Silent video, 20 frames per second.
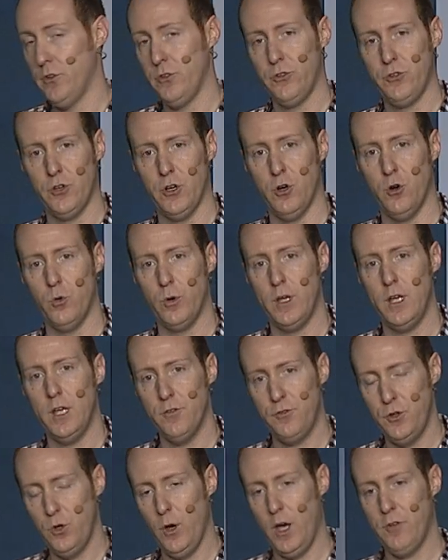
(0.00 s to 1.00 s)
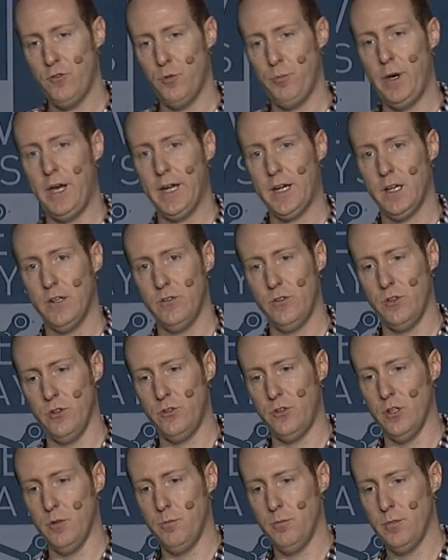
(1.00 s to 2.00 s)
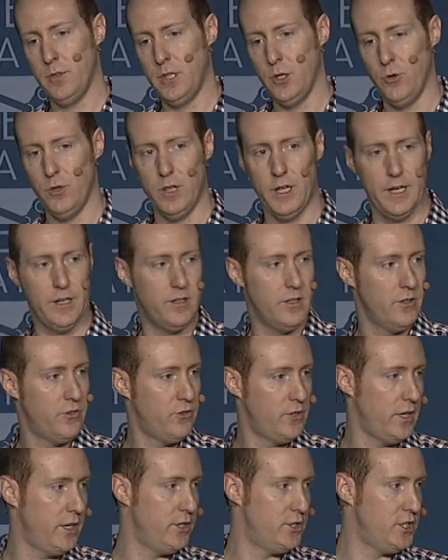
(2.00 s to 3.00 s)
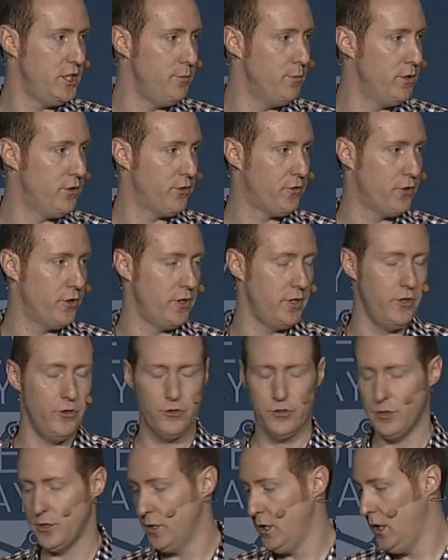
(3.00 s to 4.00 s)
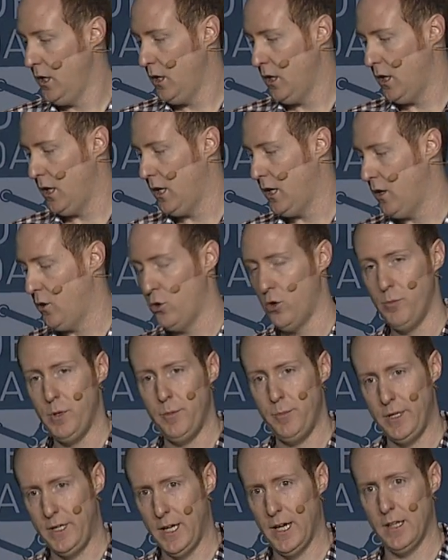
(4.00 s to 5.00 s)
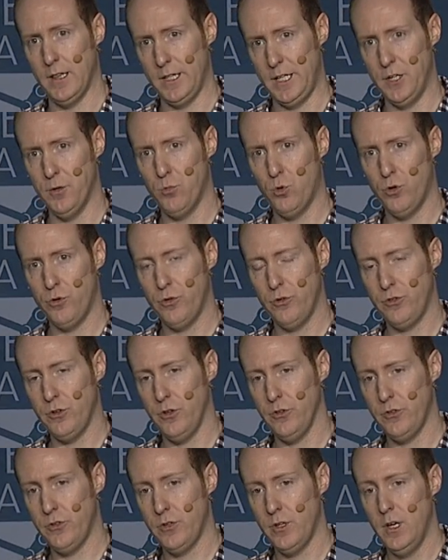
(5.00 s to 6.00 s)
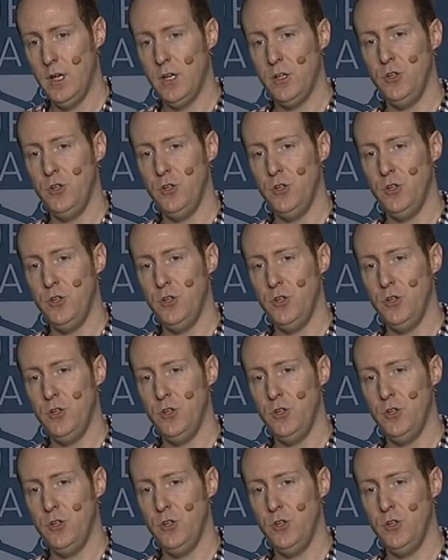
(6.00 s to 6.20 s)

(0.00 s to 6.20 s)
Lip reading: So if you have a backend system that would like to set achievements for a user or maybe get leaderboard results,